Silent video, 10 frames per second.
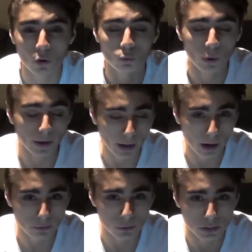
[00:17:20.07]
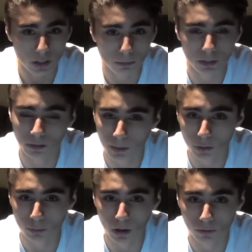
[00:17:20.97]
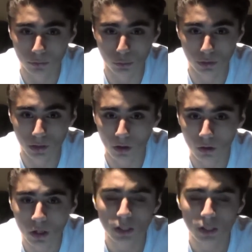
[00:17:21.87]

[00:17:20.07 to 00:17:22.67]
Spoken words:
right after assembling the microbial fuel cell,